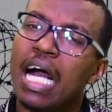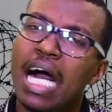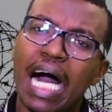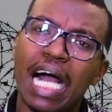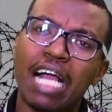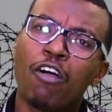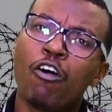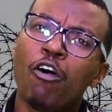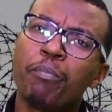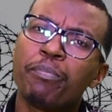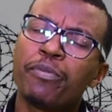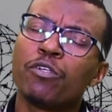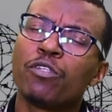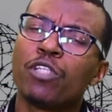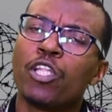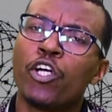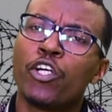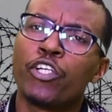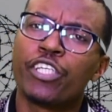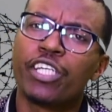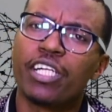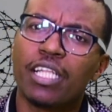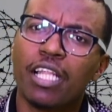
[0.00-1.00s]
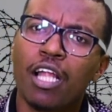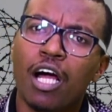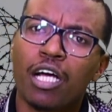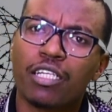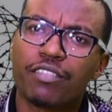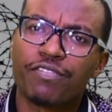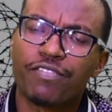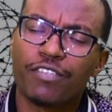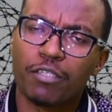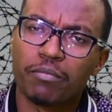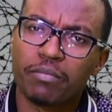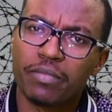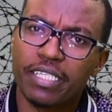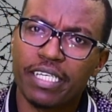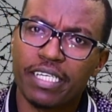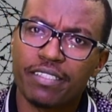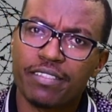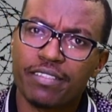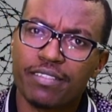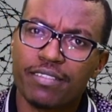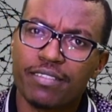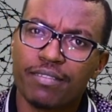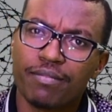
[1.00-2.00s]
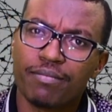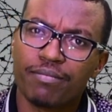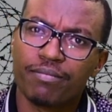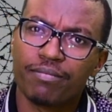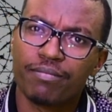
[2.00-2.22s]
I hope you learned a lot from this.